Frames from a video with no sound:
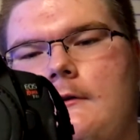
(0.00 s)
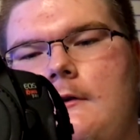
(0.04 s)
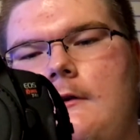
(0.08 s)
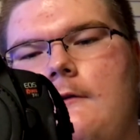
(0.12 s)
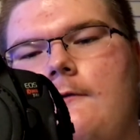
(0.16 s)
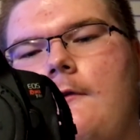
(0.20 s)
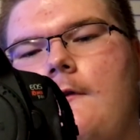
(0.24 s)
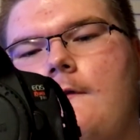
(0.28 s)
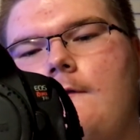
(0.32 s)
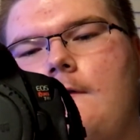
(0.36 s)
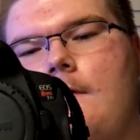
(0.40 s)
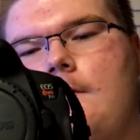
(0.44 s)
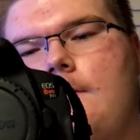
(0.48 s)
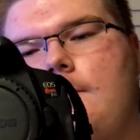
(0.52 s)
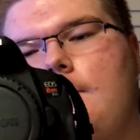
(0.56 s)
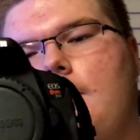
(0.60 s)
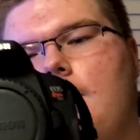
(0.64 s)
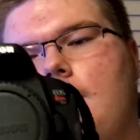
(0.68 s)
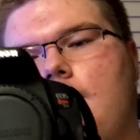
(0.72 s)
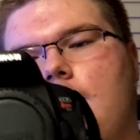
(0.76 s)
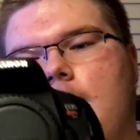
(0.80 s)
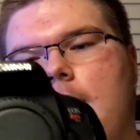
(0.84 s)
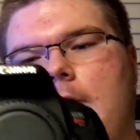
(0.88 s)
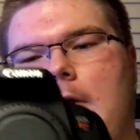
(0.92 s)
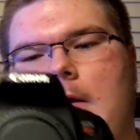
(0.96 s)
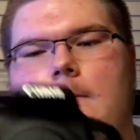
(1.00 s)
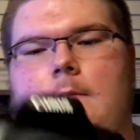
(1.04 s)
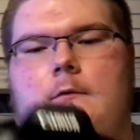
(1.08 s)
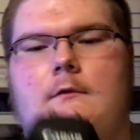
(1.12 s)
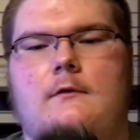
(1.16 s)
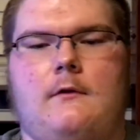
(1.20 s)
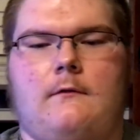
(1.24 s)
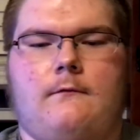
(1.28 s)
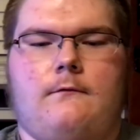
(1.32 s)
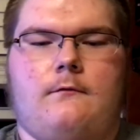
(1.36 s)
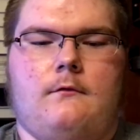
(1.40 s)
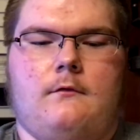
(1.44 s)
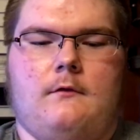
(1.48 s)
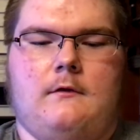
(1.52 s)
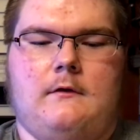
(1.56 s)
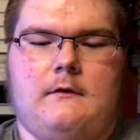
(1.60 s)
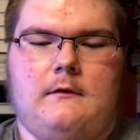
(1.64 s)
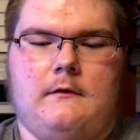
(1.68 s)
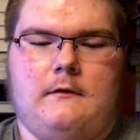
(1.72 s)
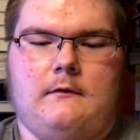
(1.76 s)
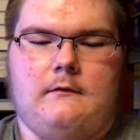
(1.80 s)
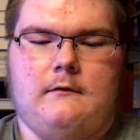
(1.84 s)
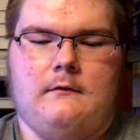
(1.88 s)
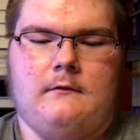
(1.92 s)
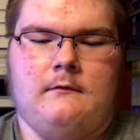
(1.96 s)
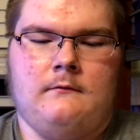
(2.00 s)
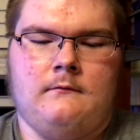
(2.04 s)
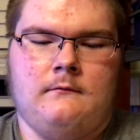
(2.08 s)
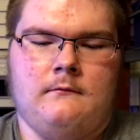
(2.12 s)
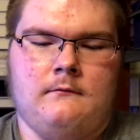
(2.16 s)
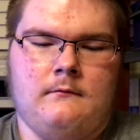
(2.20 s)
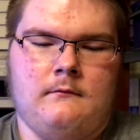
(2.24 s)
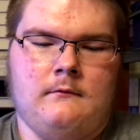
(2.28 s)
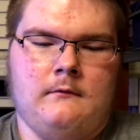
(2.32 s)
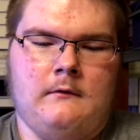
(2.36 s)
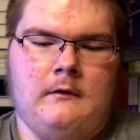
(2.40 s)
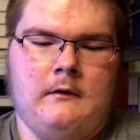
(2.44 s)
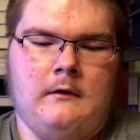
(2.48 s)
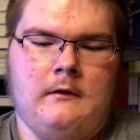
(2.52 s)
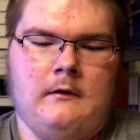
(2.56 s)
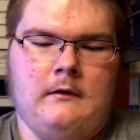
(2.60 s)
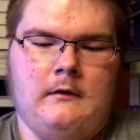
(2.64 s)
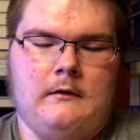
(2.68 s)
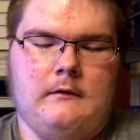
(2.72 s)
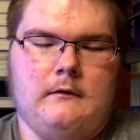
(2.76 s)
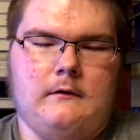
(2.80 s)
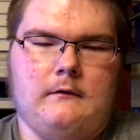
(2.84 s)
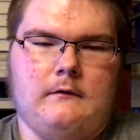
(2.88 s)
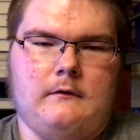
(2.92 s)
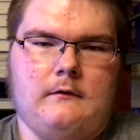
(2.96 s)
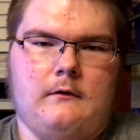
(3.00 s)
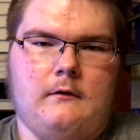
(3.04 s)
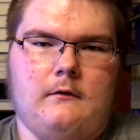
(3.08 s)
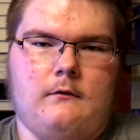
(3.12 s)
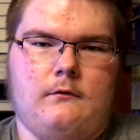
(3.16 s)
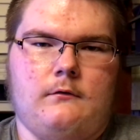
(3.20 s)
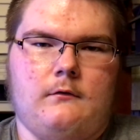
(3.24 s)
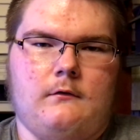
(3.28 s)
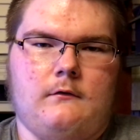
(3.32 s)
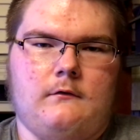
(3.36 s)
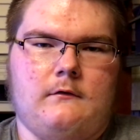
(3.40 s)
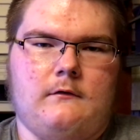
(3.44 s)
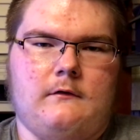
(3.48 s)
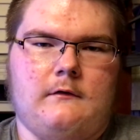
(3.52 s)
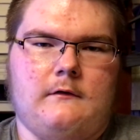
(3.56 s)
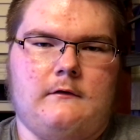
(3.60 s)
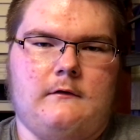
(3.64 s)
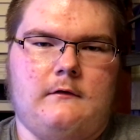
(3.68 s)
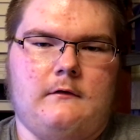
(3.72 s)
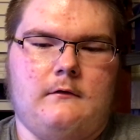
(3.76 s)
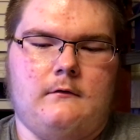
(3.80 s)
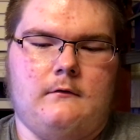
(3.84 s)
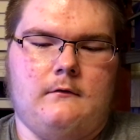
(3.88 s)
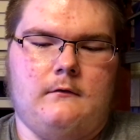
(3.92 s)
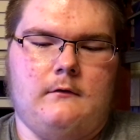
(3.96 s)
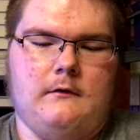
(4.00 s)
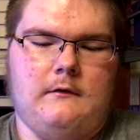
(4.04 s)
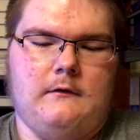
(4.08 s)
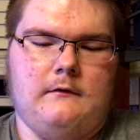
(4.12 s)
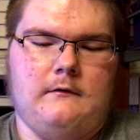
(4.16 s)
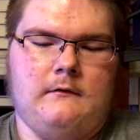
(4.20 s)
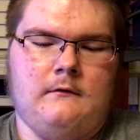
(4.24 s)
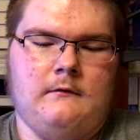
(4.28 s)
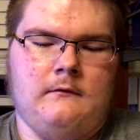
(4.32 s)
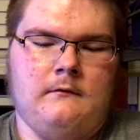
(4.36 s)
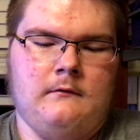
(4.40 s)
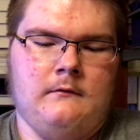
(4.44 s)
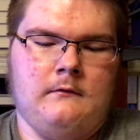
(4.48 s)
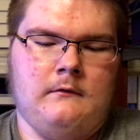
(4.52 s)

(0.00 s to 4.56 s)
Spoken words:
The T5i is pretty much the same except for this doesn't go 360 degrees